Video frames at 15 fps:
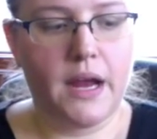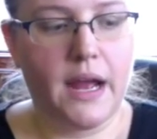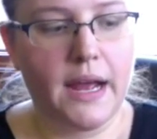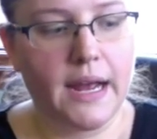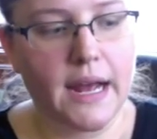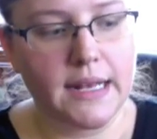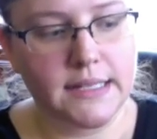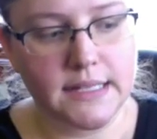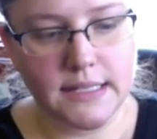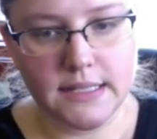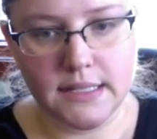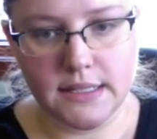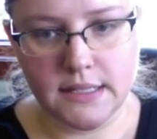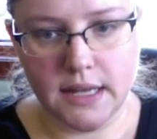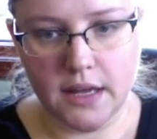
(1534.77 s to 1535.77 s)
I guess this
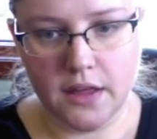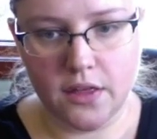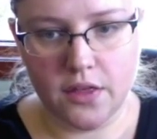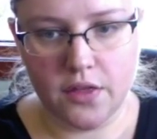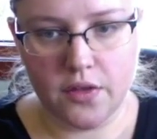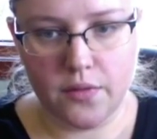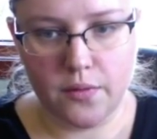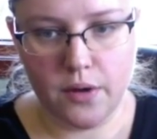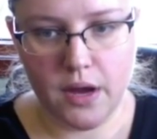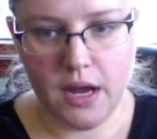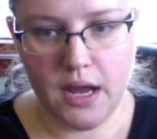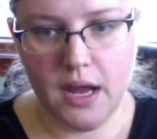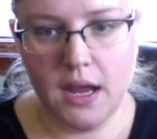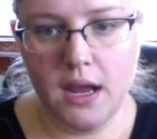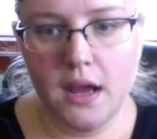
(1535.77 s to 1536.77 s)
is like
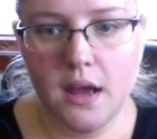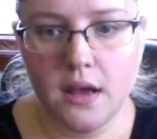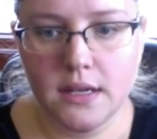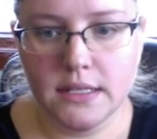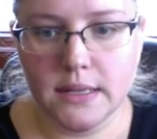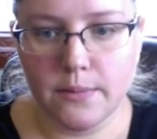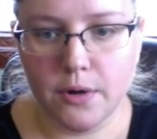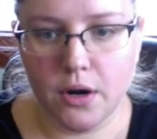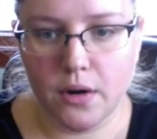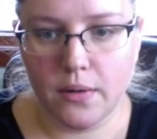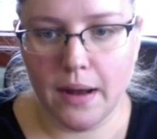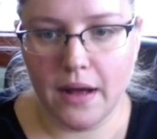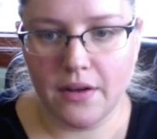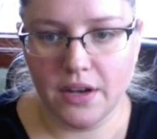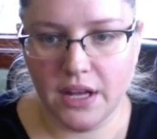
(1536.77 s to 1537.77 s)
3, somewhere
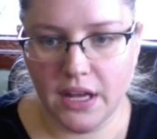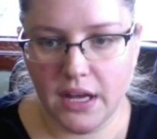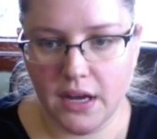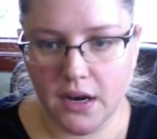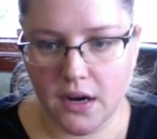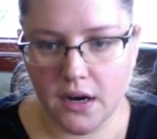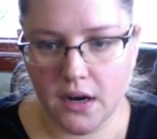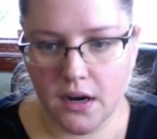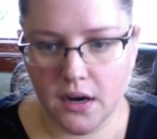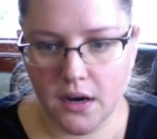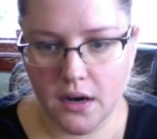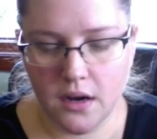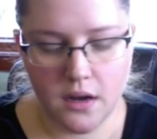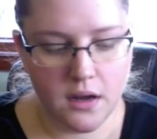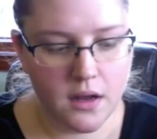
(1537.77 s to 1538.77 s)
around here.
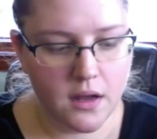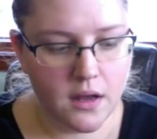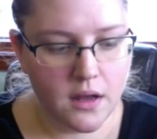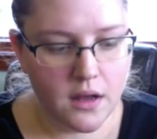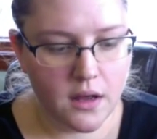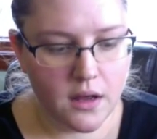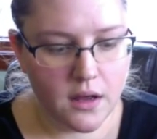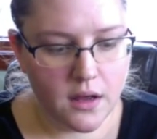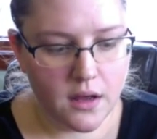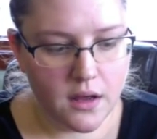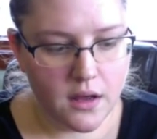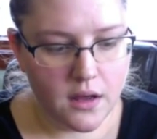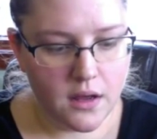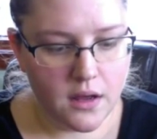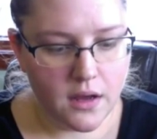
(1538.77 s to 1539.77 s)

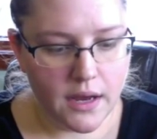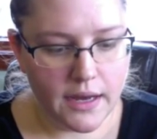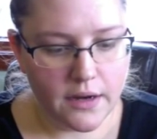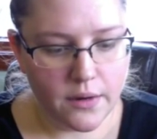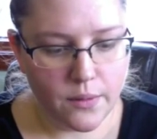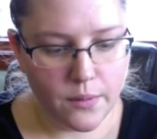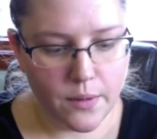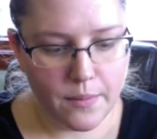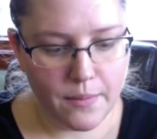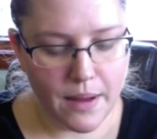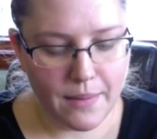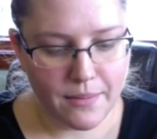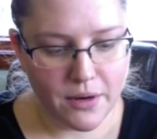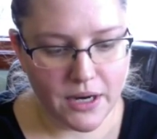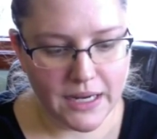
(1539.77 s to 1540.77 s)
I don't
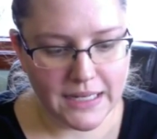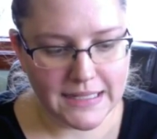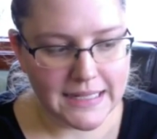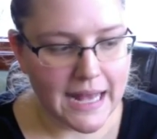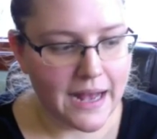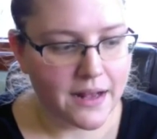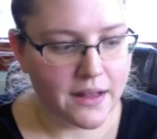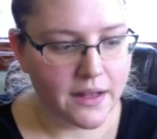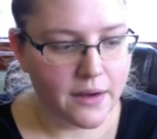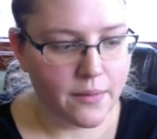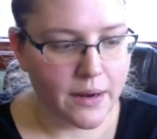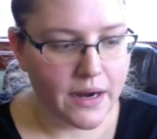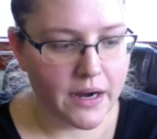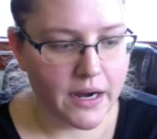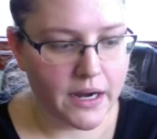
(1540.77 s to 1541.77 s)
remember exactly
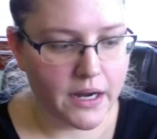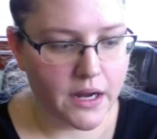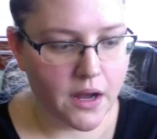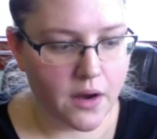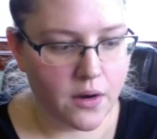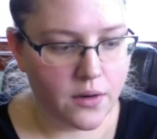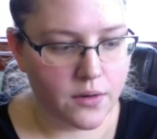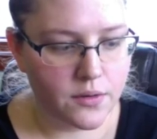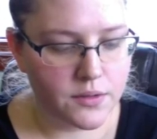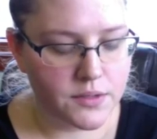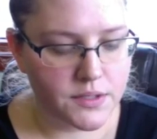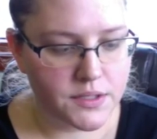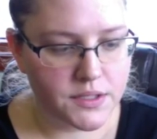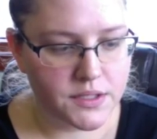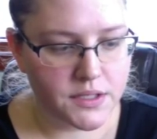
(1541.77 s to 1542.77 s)
where it
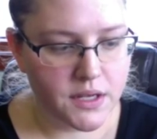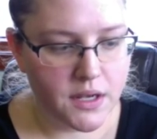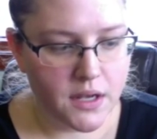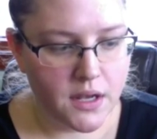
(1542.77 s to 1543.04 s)
goes.